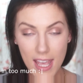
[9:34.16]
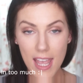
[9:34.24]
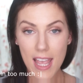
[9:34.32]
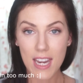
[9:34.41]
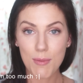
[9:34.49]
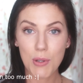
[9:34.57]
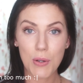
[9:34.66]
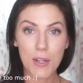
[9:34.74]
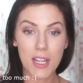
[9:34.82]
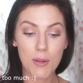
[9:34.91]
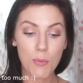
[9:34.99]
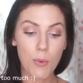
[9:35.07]
And I'm going
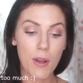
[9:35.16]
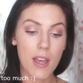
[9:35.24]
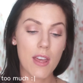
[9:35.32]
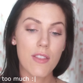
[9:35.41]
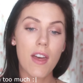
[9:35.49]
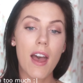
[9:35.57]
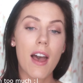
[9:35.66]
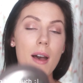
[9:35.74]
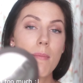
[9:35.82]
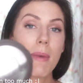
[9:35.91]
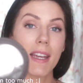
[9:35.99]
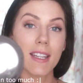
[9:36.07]
in with
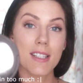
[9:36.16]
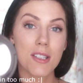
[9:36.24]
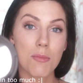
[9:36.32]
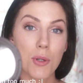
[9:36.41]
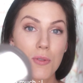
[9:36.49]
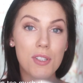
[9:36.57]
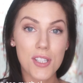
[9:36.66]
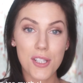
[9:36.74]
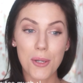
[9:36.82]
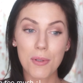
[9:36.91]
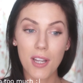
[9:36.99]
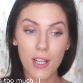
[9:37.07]
Becca's
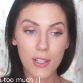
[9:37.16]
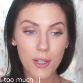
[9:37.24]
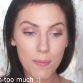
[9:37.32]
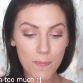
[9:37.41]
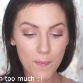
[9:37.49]
Moonstone color.